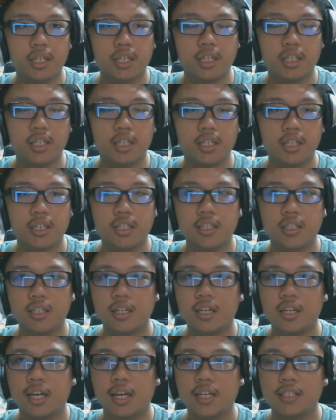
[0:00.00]
And in the
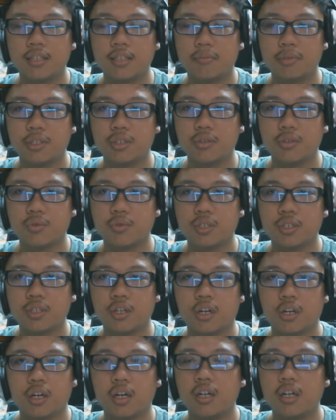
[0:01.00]
last episode we
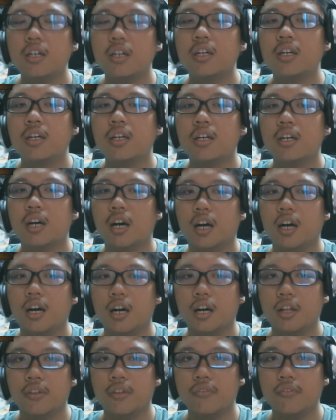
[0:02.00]
saw
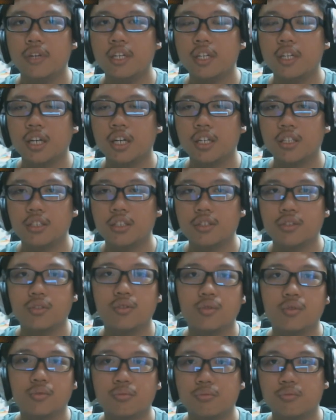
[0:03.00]
the Vindicators,
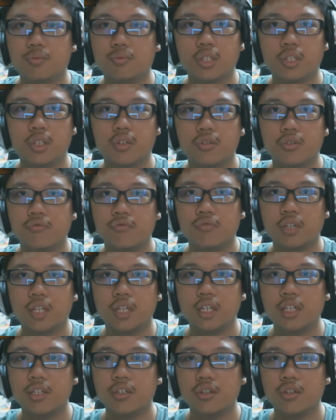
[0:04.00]
whom we don't
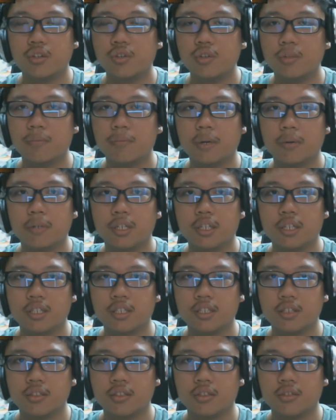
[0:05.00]
really know about
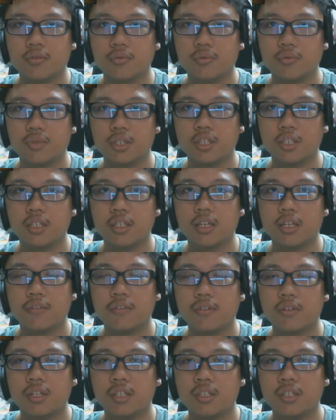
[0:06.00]
because, you know, we never
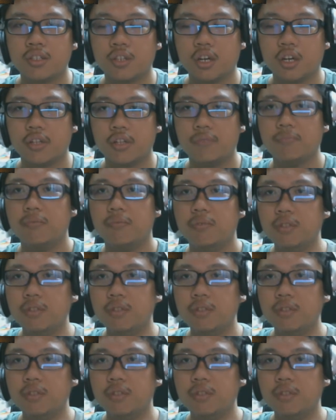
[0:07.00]
really saw them.